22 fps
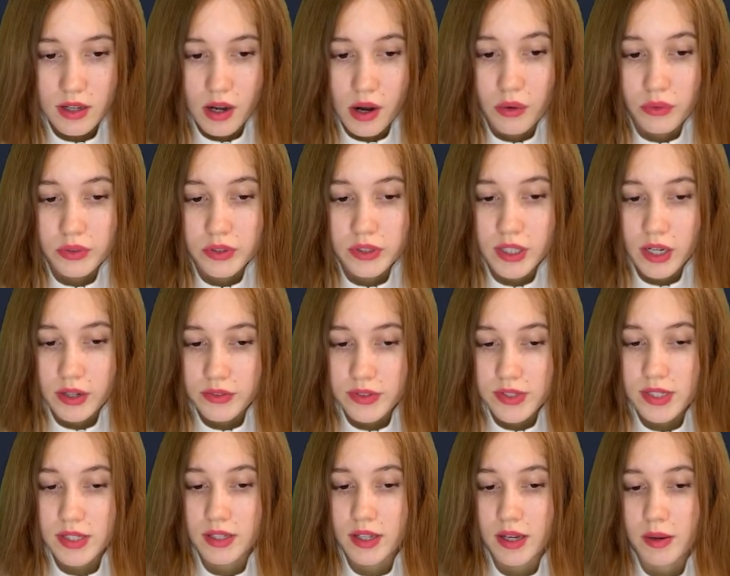Often
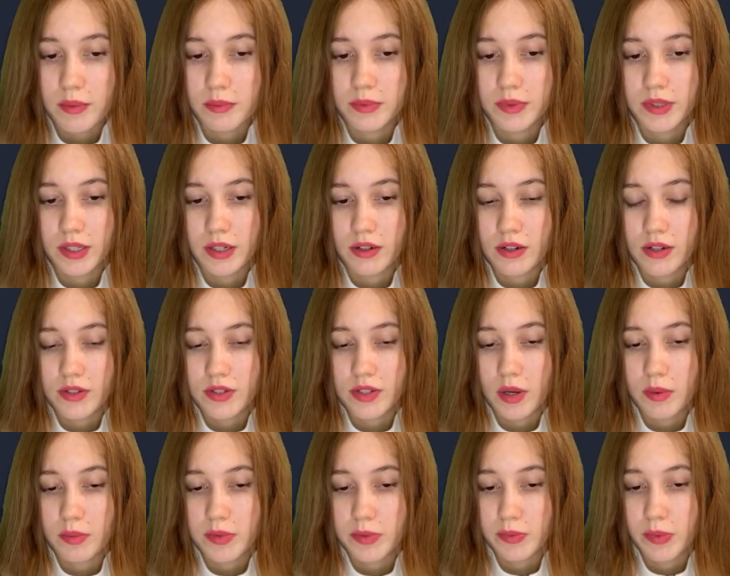after them there are
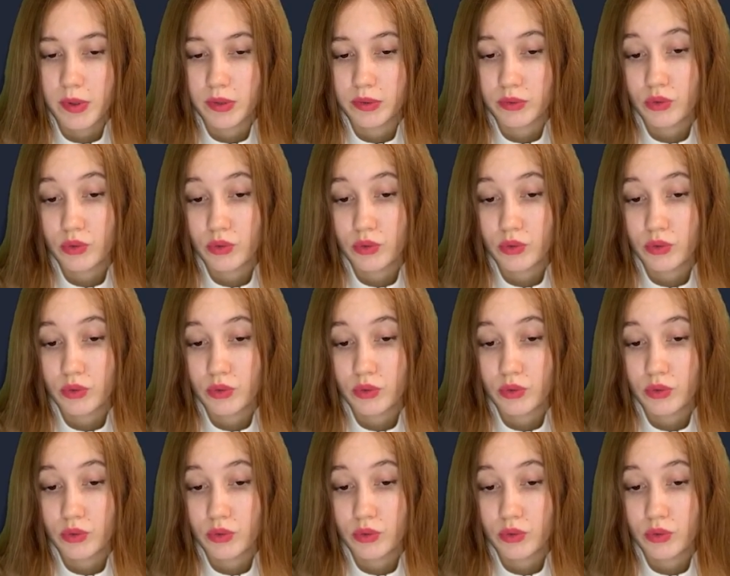some small